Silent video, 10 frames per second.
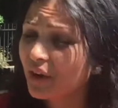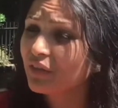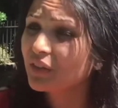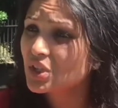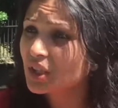
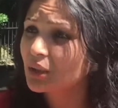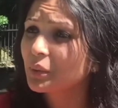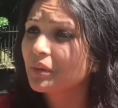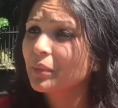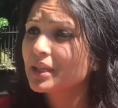efficient
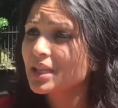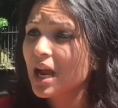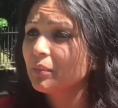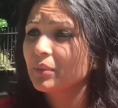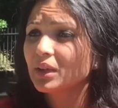with my
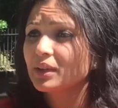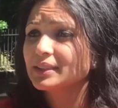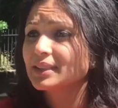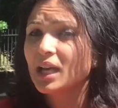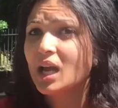time
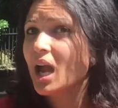because